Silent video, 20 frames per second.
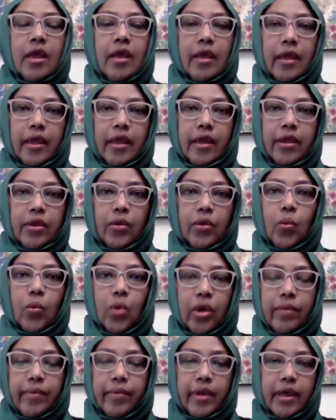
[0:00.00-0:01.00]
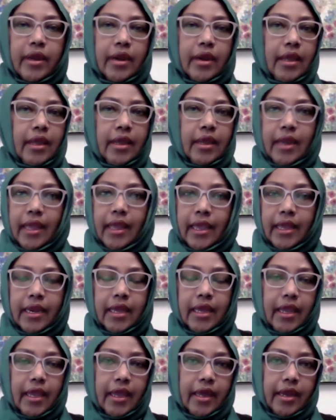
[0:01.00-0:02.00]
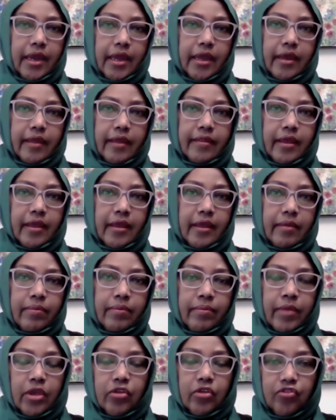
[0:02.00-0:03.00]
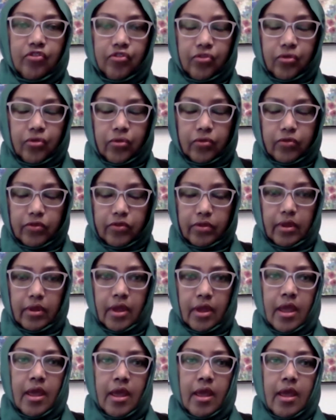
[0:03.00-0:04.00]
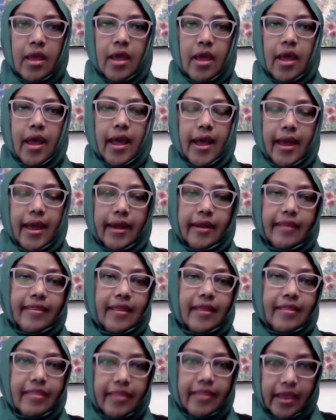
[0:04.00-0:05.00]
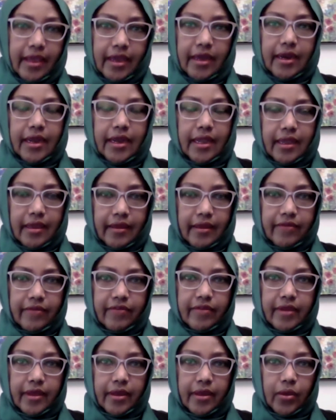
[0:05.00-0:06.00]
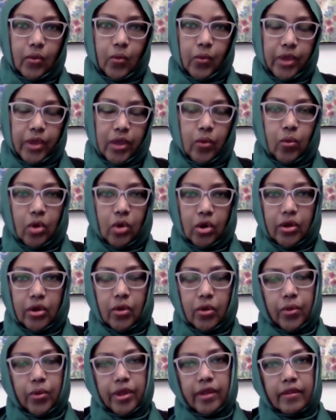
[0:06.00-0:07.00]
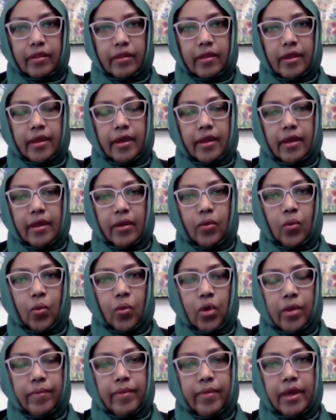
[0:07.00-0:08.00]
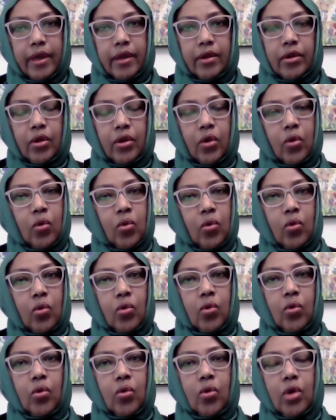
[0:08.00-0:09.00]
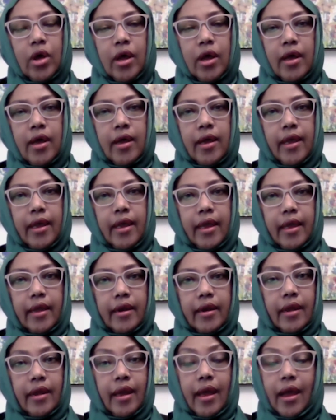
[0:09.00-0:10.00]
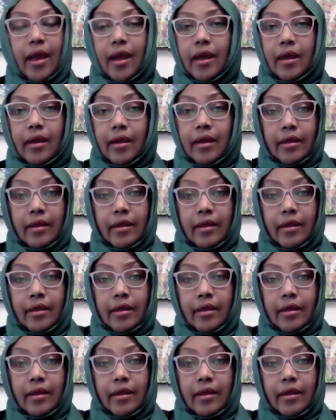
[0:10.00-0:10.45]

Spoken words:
women in any area they may choose. And the third is we work with women who are